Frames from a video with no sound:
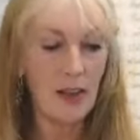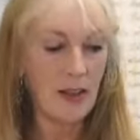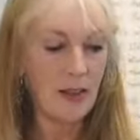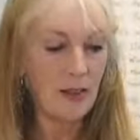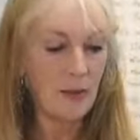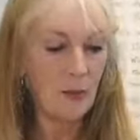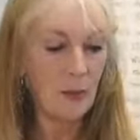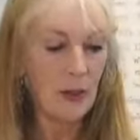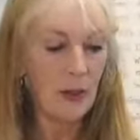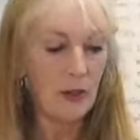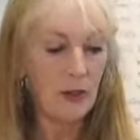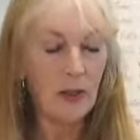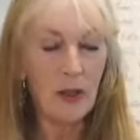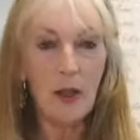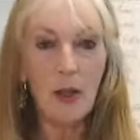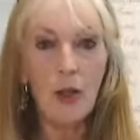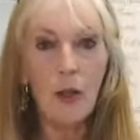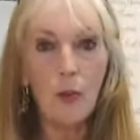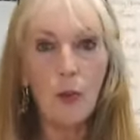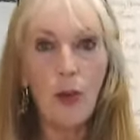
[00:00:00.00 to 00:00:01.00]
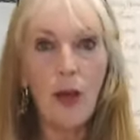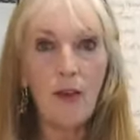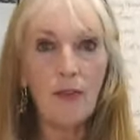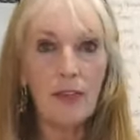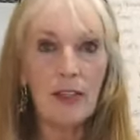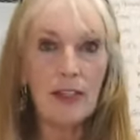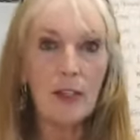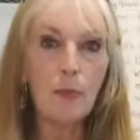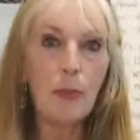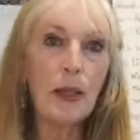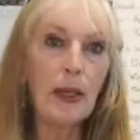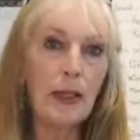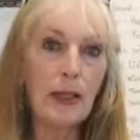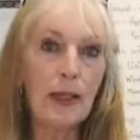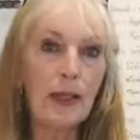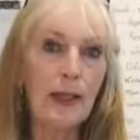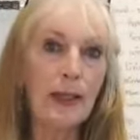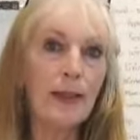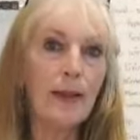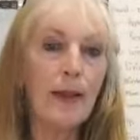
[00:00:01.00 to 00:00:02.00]
and then we'll we'll have these
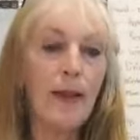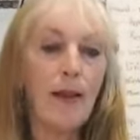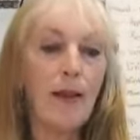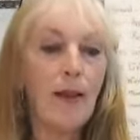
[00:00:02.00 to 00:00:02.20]
pickling